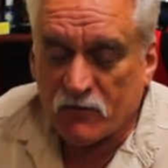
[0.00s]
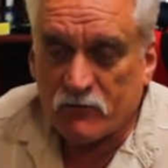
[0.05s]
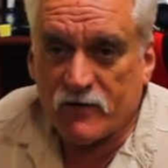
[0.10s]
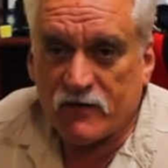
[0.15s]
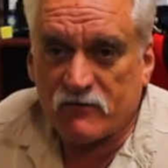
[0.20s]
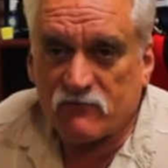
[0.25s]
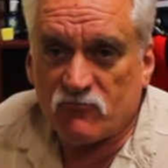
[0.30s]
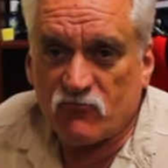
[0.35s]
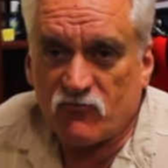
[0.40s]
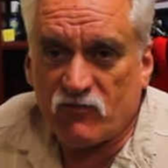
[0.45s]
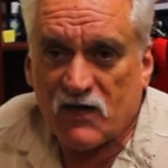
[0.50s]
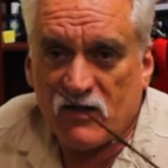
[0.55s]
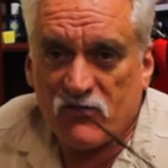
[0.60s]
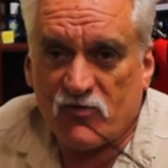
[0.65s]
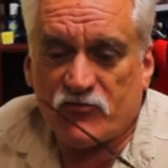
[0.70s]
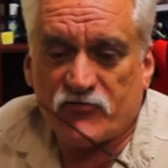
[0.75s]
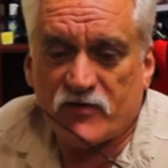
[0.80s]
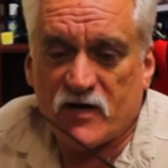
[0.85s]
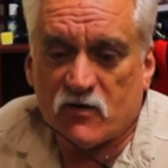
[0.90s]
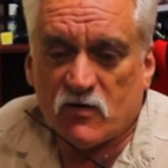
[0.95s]
But
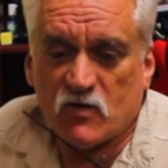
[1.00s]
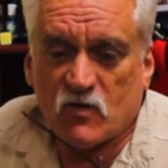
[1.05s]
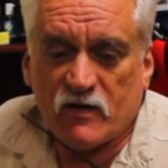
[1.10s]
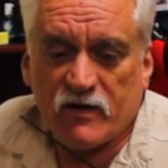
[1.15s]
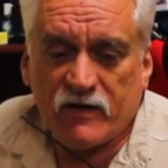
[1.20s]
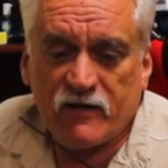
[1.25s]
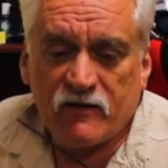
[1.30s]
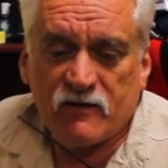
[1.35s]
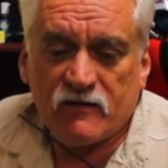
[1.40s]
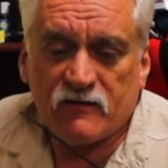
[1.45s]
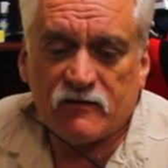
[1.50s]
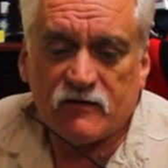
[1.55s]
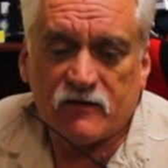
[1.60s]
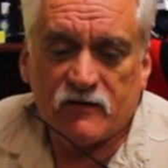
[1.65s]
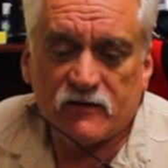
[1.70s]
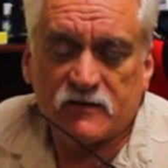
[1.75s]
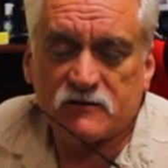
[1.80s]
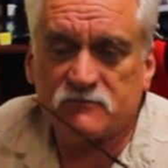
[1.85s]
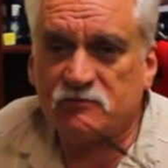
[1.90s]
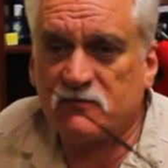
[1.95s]
rather than throw it away,
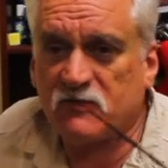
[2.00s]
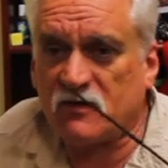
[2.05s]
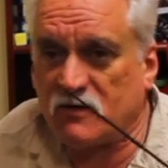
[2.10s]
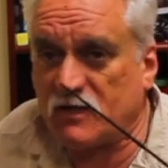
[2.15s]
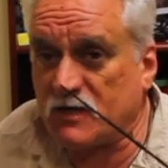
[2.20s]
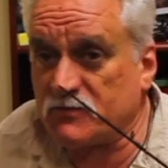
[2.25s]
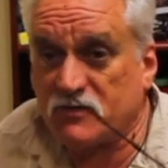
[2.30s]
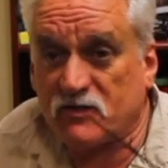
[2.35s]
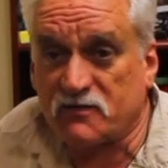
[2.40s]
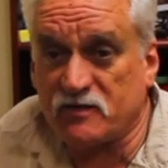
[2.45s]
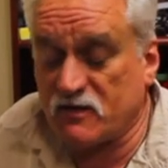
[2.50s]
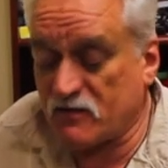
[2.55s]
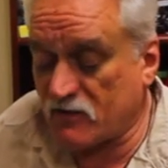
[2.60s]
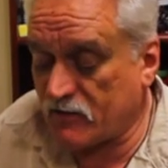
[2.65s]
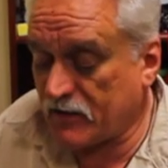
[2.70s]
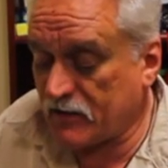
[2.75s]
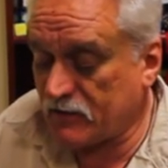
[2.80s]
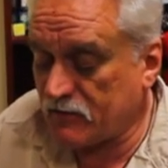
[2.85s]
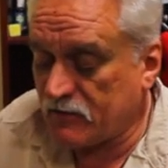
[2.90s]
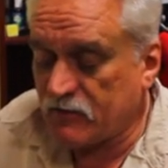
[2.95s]
I'm not into
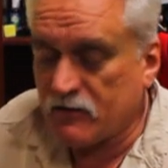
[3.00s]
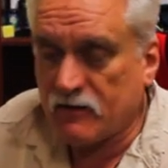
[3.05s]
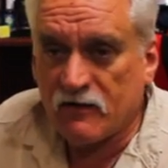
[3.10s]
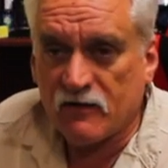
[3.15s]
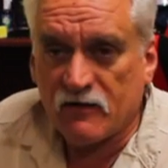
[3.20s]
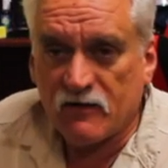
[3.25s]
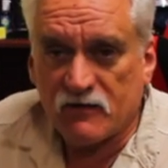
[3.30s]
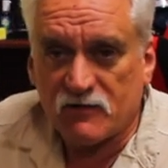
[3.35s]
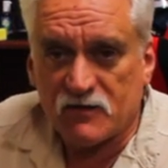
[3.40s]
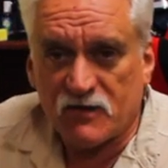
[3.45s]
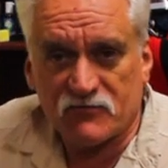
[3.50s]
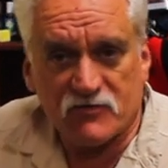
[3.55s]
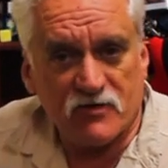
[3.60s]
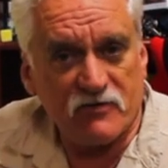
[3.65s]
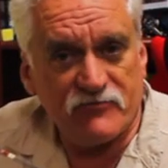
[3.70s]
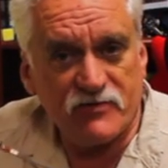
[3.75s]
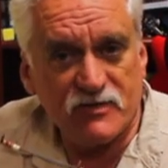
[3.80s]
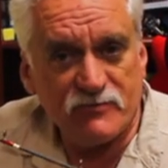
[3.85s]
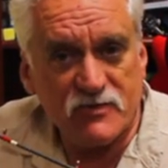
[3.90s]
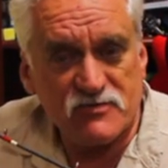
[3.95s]
that. I've
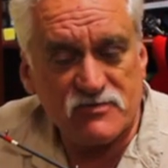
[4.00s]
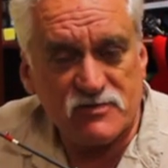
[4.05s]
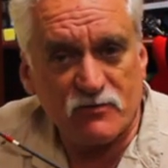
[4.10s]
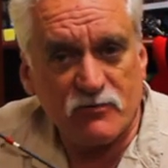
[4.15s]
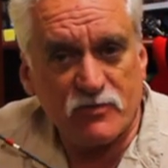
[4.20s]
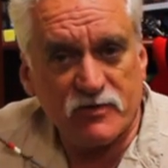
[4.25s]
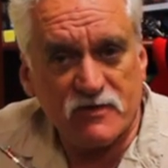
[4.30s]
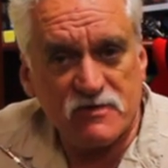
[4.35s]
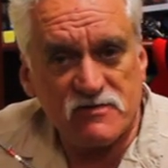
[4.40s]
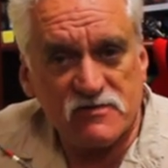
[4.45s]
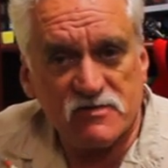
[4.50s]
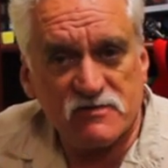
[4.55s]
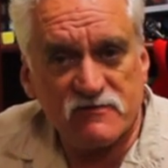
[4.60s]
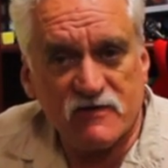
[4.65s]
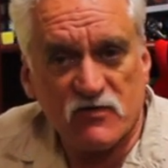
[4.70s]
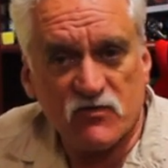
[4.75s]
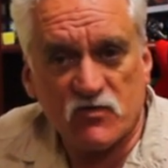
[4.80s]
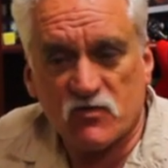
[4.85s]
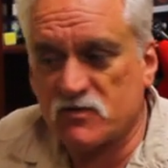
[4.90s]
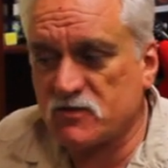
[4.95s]
got a few bits and pieces of
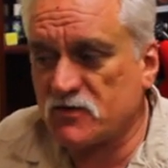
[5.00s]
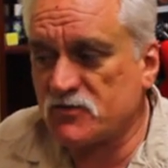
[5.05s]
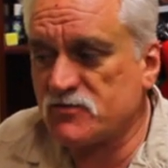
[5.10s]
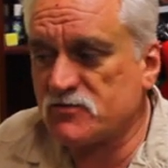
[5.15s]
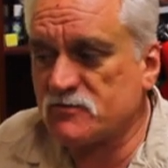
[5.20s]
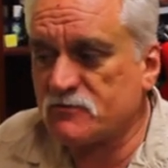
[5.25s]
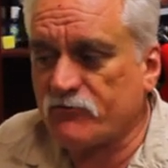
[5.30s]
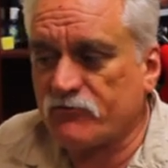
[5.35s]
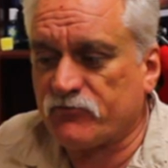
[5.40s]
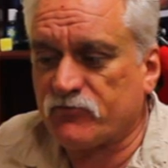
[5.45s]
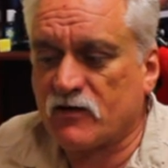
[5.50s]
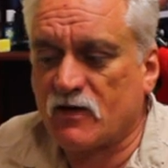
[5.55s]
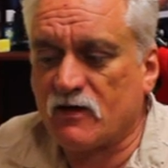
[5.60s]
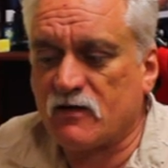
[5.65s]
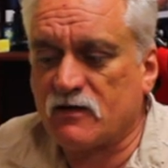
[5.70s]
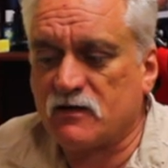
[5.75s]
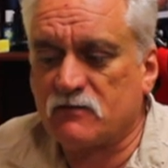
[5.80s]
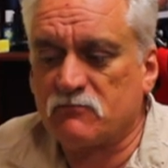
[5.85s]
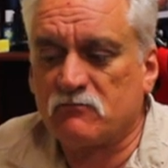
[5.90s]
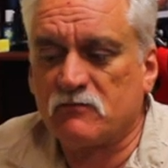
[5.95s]
other rods.
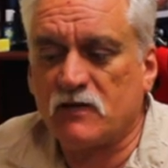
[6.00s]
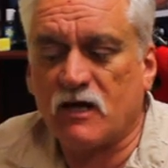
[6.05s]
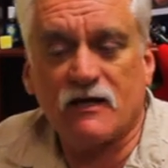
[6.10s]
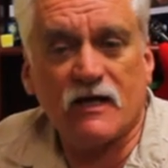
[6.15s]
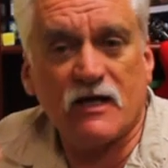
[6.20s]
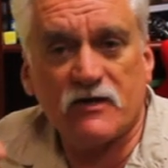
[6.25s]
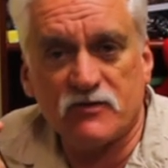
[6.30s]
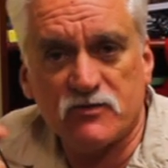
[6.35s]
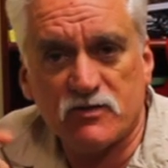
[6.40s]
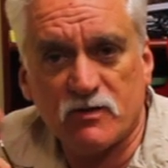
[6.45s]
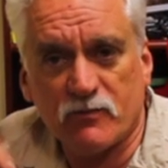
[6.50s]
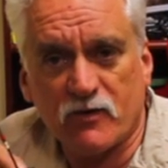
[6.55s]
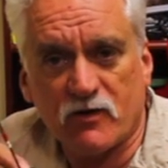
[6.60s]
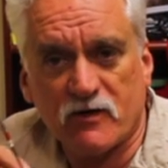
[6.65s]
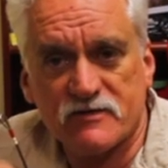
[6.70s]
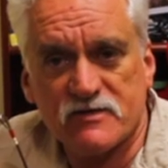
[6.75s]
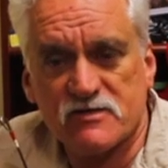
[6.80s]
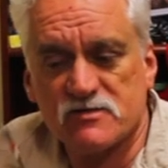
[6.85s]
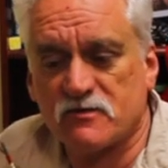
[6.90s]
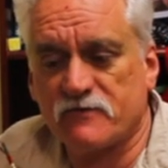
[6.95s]
I'll undo the
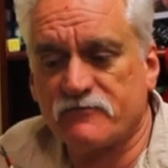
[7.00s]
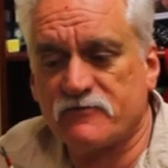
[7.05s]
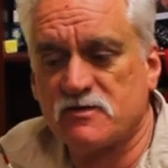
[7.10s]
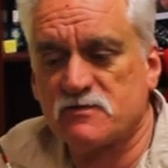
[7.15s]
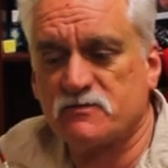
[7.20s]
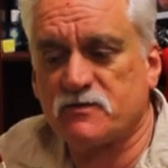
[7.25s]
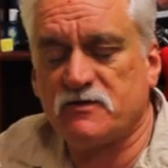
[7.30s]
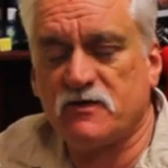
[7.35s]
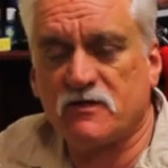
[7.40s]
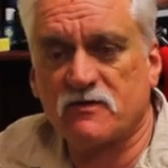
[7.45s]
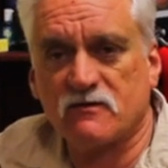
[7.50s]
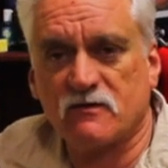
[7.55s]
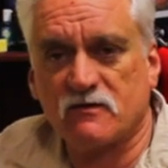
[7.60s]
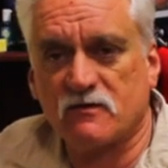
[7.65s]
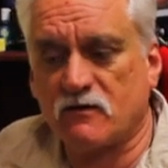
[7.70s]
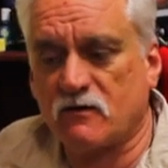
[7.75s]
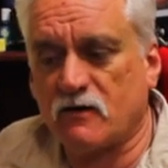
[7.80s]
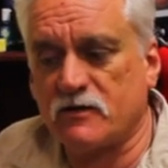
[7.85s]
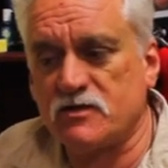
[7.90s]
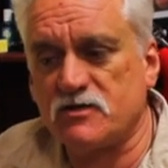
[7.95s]
bindings like this particular
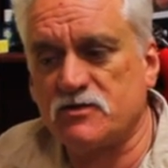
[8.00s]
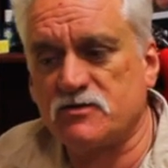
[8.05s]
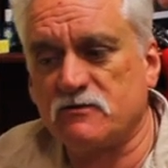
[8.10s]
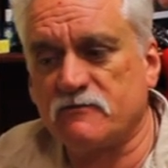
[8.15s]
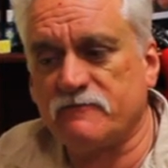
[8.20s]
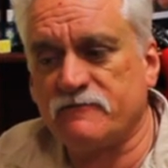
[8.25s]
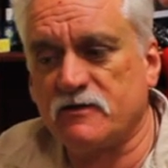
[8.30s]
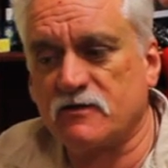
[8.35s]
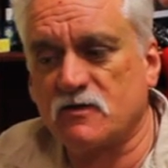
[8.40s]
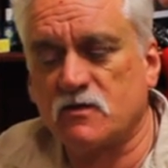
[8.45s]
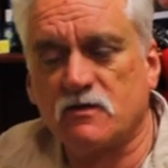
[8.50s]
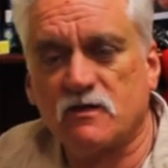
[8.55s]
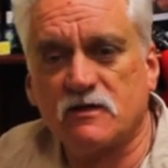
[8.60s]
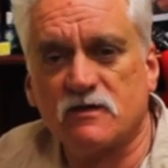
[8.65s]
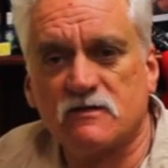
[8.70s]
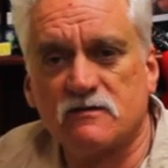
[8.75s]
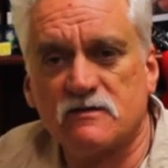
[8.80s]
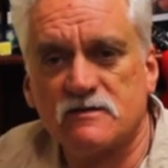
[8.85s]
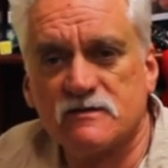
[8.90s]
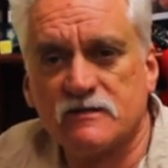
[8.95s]
guy. It should fit
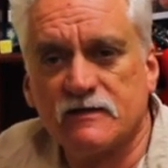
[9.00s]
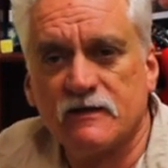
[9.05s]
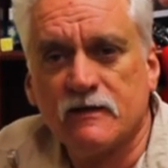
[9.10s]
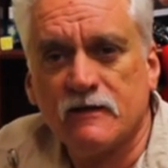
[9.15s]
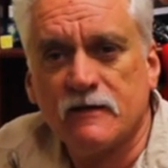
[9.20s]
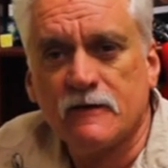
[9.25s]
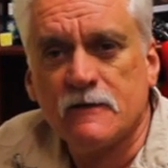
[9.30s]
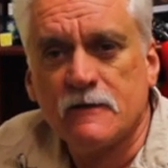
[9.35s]
quite nicely.